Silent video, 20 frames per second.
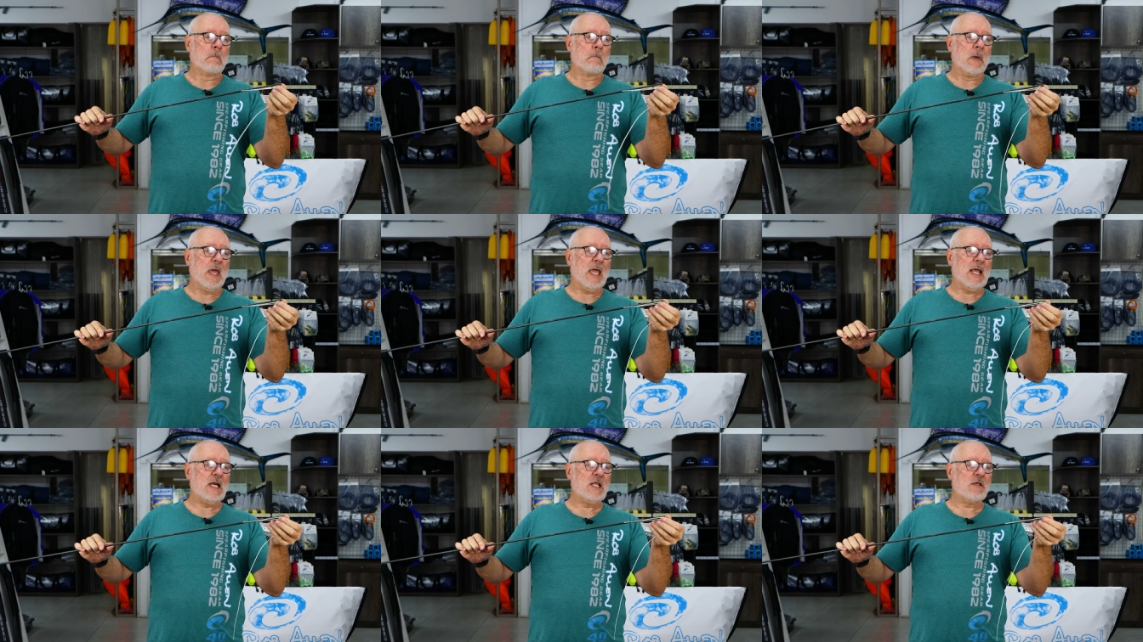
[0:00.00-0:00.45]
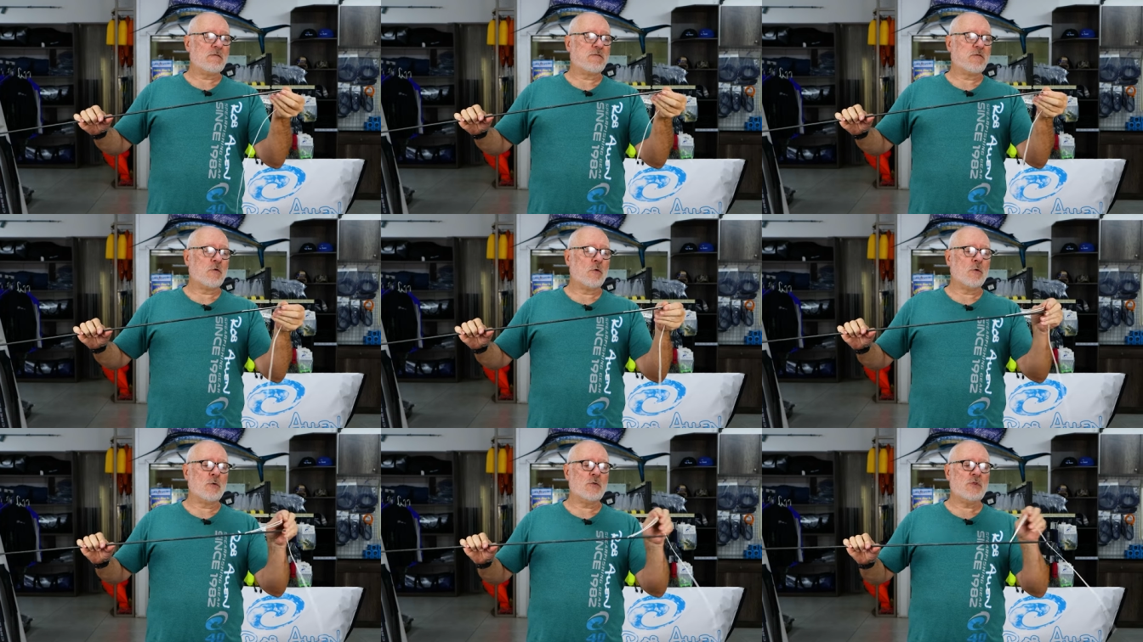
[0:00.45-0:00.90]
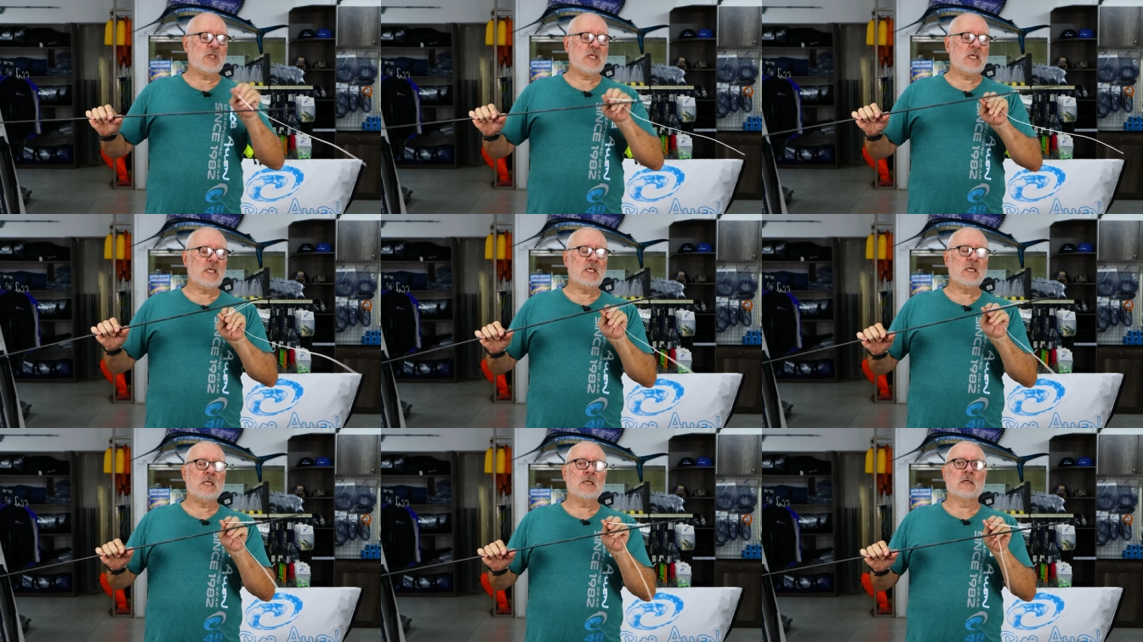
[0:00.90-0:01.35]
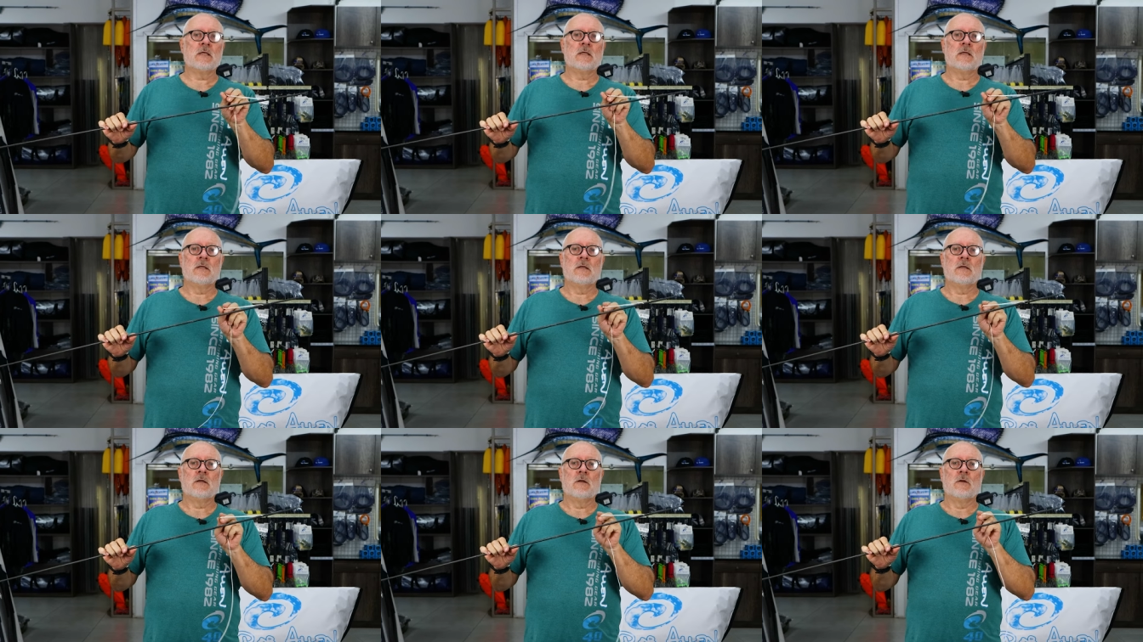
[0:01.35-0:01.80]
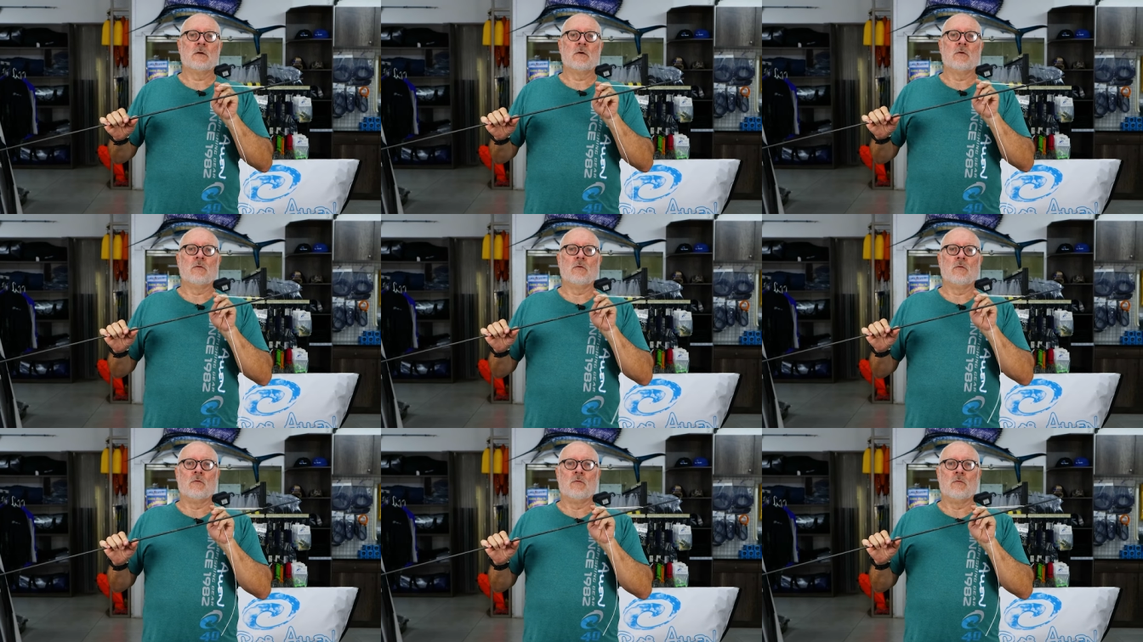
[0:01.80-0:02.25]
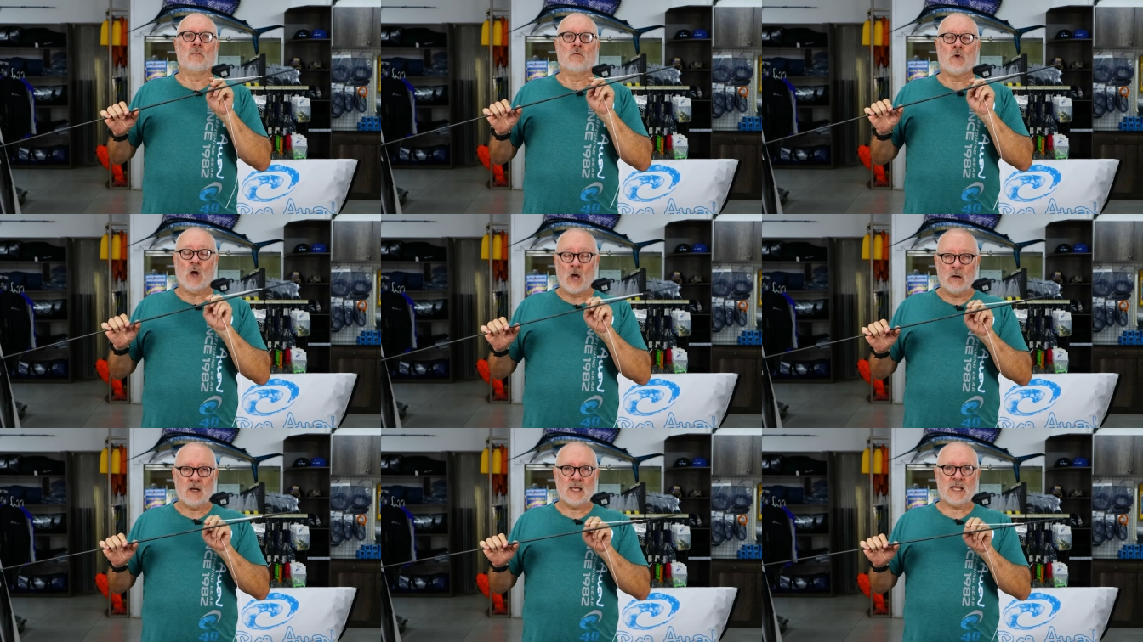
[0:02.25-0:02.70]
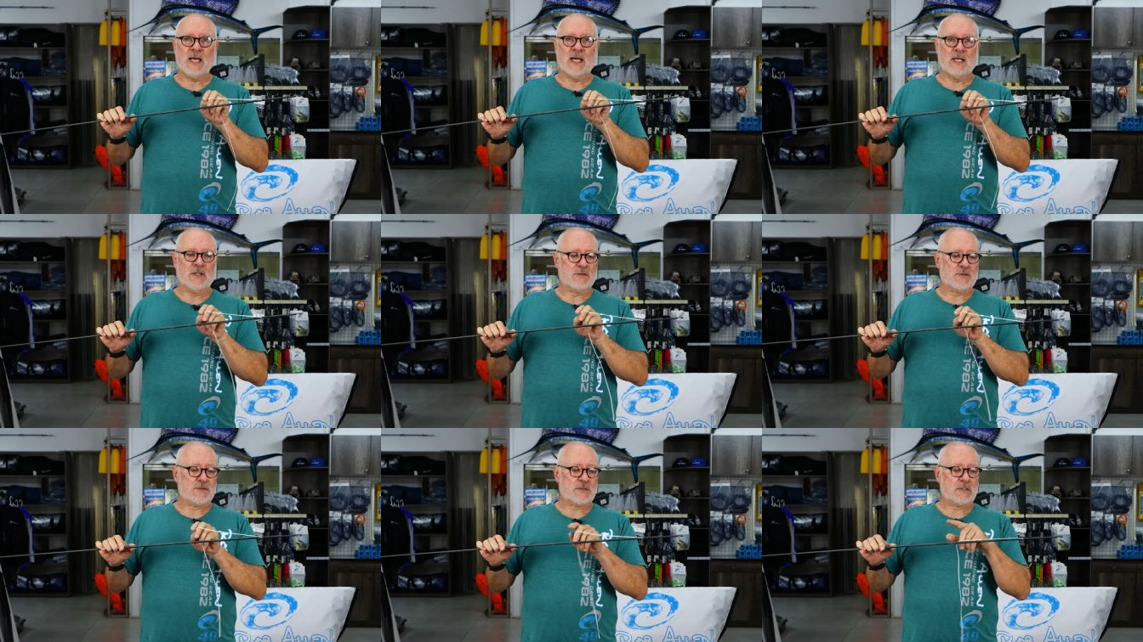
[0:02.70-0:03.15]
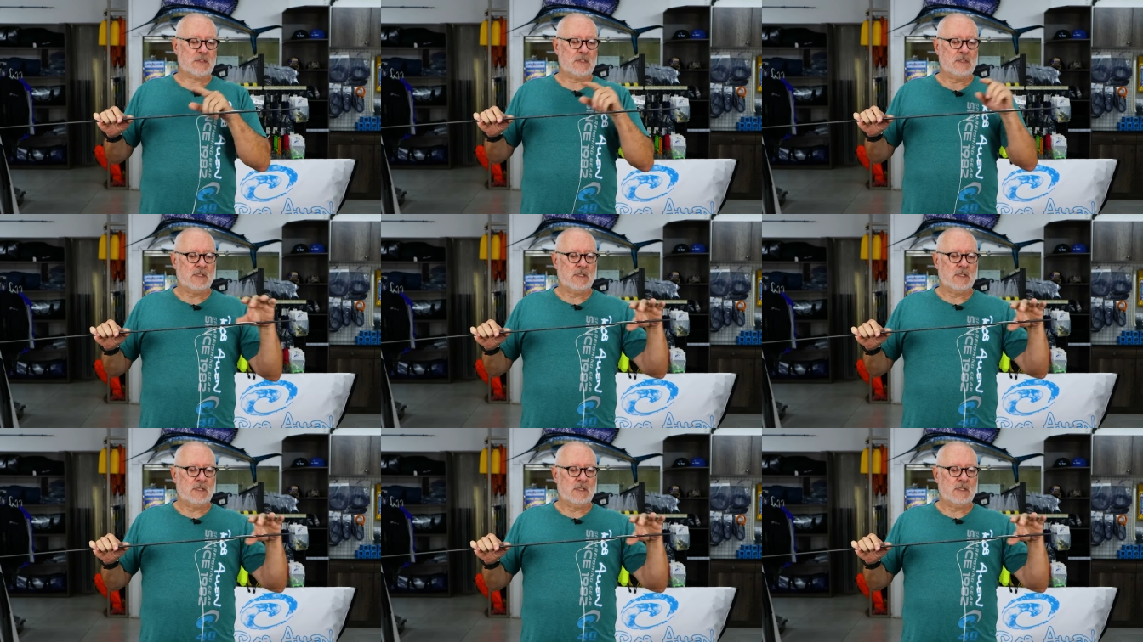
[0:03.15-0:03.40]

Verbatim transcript: mainly for the roller guns.